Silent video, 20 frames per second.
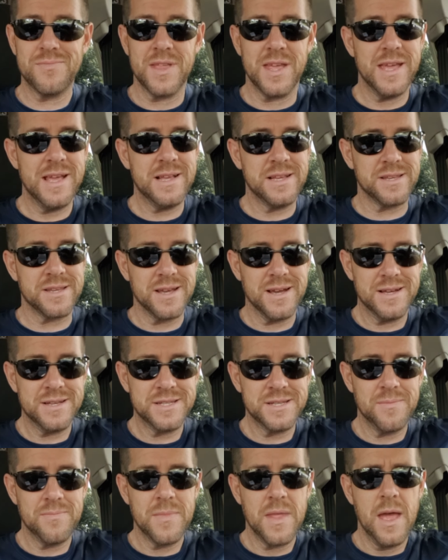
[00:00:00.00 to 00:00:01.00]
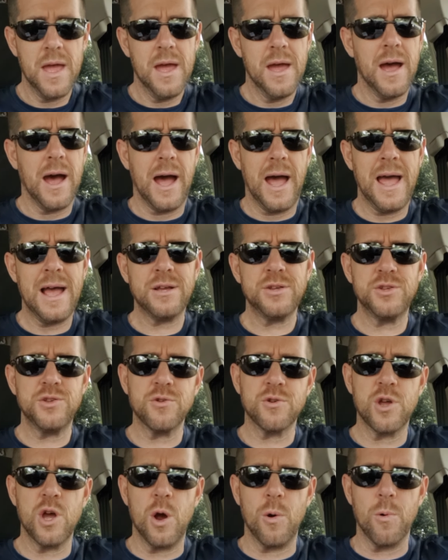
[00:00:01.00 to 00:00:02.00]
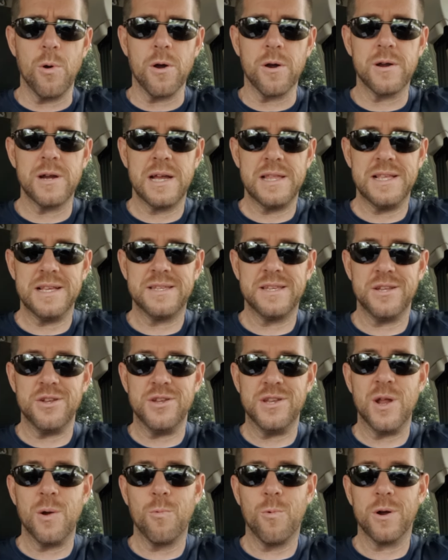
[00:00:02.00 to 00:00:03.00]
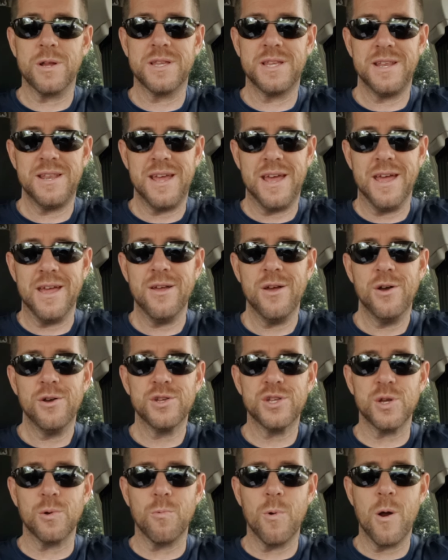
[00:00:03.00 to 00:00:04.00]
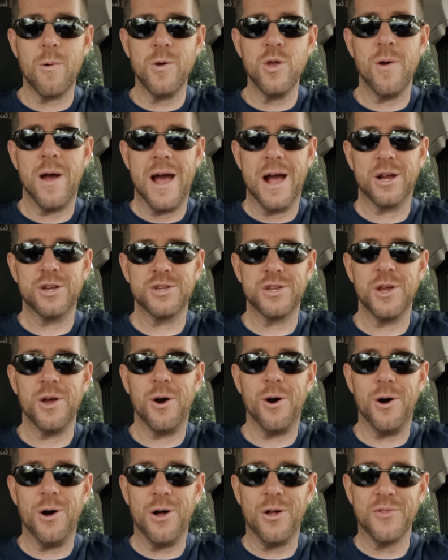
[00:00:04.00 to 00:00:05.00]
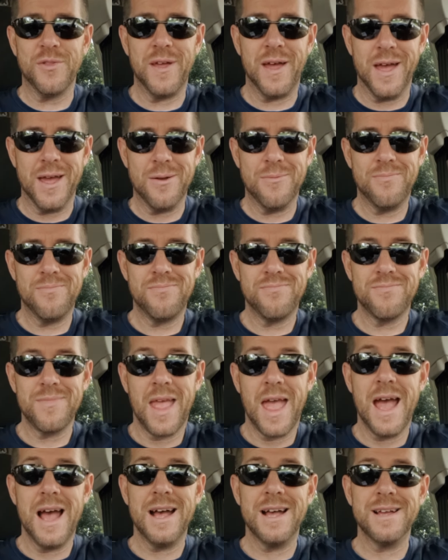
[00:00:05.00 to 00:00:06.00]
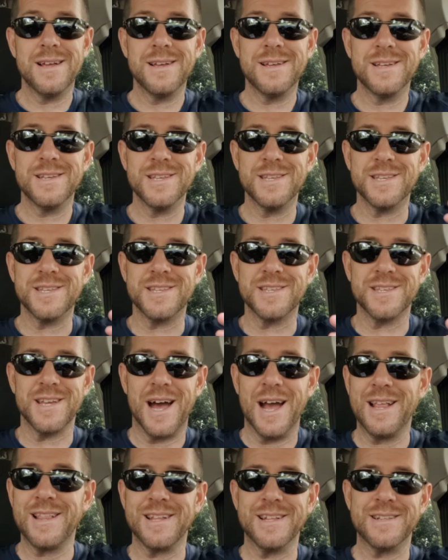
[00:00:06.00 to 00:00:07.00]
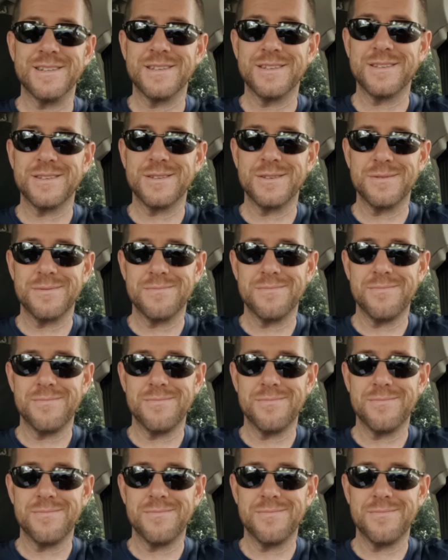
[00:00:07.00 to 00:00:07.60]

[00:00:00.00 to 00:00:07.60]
He says, "I asked your coworker, and they said you didn't work today, so where were you actually all day?" Silence.